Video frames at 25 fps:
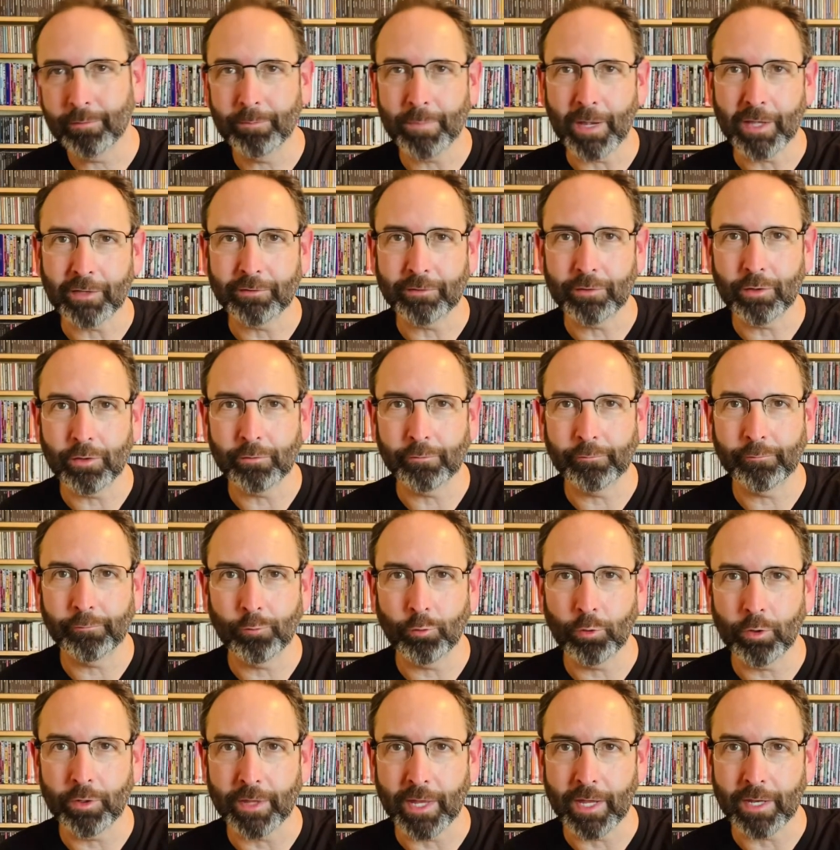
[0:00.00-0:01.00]
best known
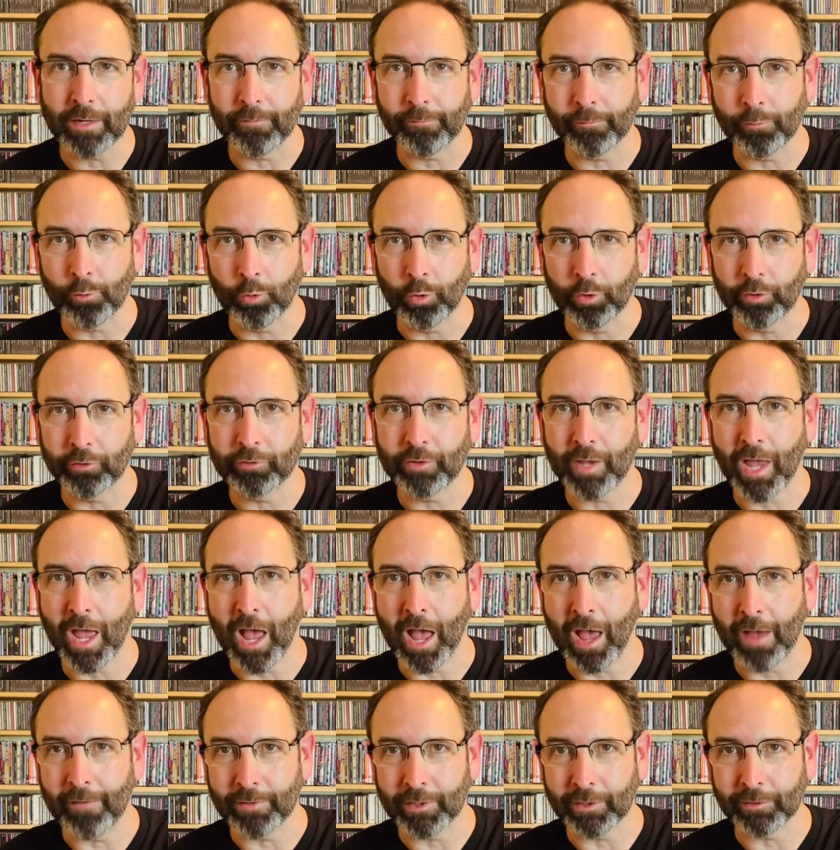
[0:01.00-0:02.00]
for, then of course,
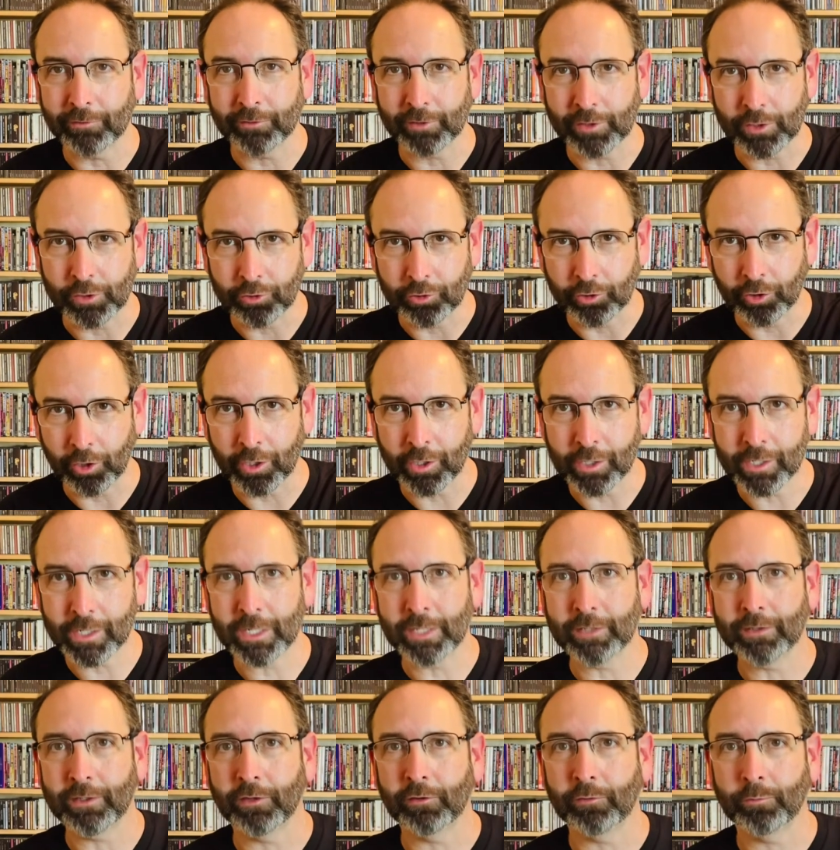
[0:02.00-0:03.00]
obviously Journey
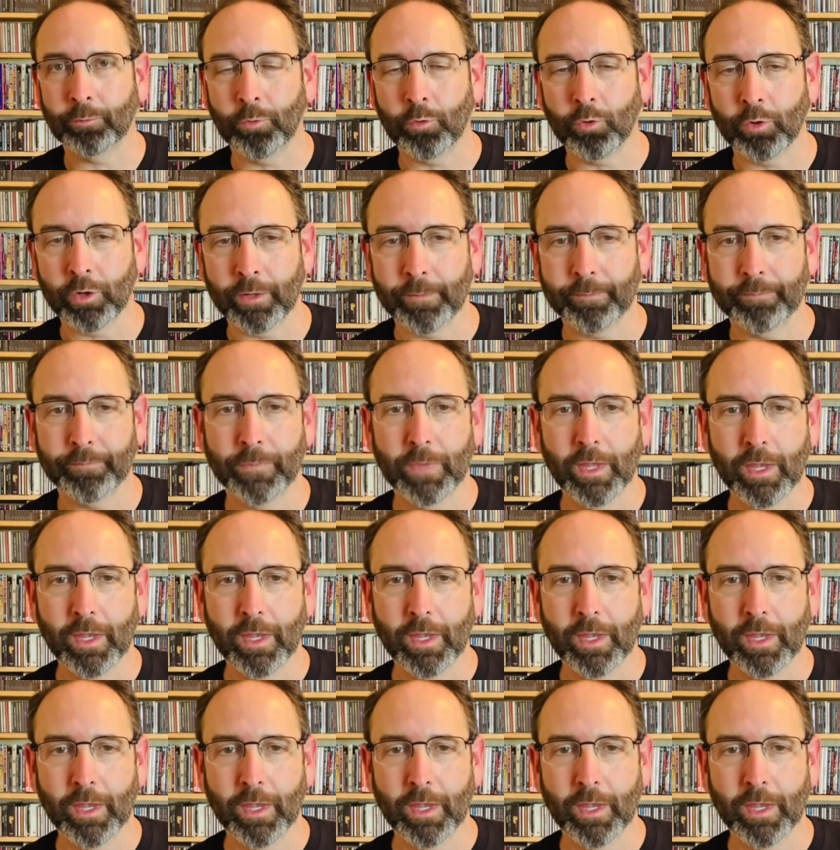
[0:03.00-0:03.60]
at this point.